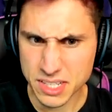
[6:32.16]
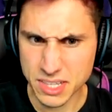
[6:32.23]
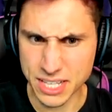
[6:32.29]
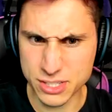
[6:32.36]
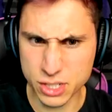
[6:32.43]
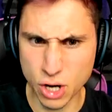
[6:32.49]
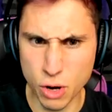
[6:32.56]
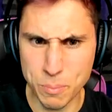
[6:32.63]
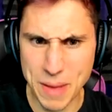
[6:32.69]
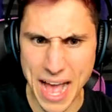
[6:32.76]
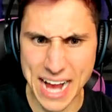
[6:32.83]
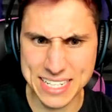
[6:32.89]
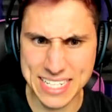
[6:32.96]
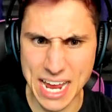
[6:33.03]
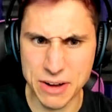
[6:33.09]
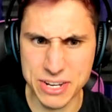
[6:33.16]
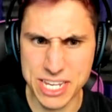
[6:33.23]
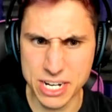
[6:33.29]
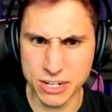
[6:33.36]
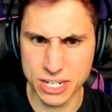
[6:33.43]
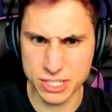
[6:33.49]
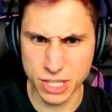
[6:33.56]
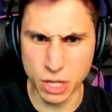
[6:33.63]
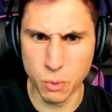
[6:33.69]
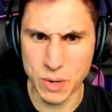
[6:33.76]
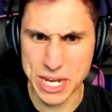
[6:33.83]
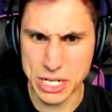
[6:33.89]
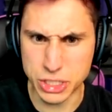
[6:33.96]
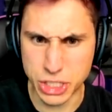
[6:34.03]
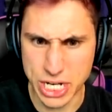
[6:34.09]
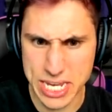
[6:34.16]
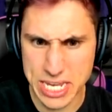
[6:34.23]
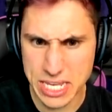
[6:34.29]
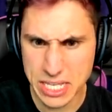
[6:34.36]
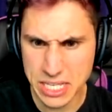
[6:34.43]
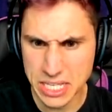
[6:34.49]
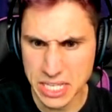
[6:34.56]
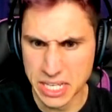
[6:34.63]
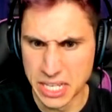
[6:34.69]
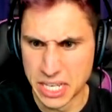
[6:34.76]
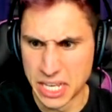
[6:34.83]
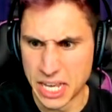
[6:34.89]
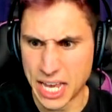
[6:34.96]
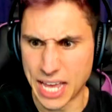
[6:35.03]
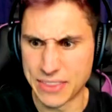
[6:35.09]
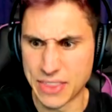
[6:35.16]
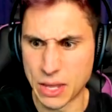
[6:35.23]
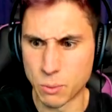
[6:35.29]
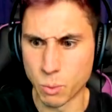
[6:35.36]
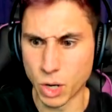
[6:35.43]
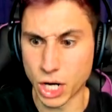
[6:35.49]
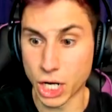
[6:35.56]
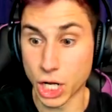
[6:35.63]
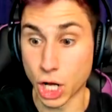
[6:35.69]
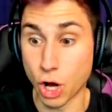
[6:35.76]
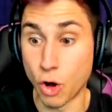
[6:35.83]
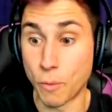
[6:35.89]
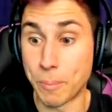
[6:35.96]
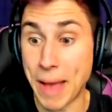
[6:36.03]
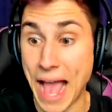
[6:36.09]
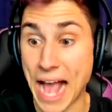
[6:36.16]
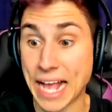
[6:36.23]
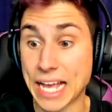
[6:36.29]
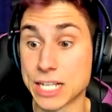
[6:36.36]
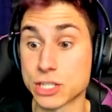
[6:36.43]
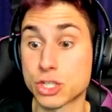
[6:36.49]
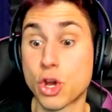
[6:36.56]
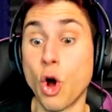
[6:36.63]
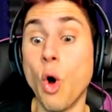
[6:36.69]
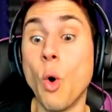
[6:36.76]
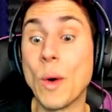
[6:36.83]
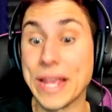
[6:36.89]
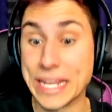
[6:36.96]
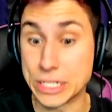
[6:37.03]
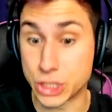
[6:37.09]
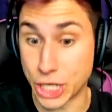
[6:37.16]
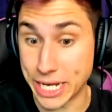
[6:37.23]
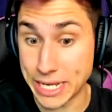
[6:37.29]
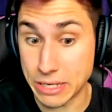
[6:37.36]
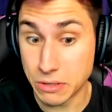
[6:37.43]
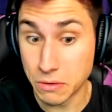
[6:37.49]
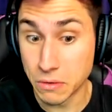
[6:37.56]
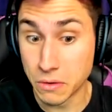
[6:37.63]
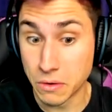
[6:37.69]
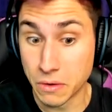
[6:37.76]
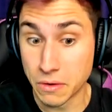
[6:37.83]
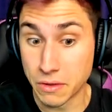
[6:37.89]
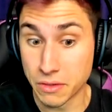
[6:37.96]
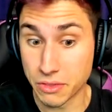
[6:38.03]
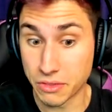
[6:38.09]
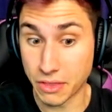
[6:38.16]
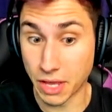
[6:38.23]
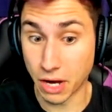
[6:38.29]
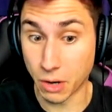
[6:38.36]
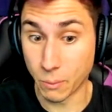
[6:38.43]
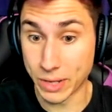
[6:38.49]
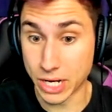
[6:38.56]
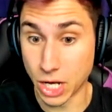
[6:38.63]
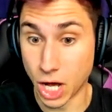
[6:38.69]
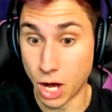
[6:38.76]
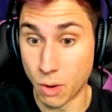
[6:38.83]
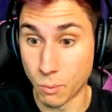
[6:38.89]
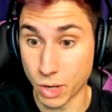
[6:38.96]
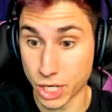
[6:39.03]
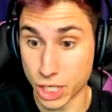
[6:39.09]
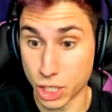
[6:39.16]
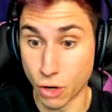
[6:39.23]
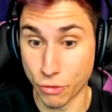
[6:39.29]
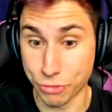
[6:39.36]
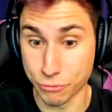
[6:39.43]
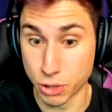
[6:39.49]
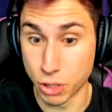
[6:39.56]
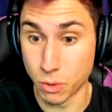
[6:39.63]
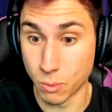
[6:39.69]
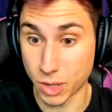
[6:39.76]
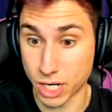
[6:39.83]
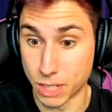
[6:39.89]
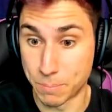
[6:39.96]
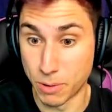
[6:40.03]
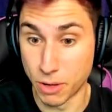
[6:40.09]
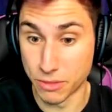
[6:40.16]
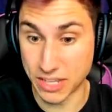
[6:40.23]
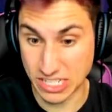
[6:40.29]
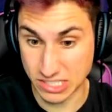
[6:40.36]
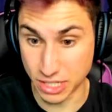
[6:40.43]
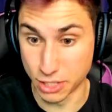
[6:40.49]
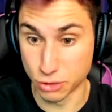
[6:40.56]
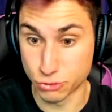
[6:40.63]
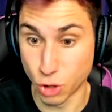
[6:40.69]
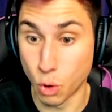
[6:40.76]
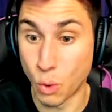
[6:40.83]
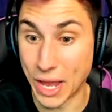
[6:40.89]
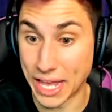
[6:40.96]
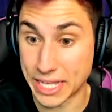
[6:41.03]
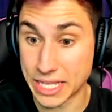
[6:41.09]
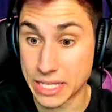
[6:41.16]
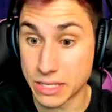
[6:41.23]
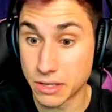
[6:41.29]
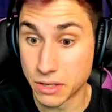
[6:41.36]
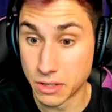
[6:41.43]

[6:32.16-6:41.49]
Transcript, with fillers: Let's go back down here as Luigi. And then we're going to go back as Gooigi. There we go. We're going to go through and we're going to pull this little doohickey.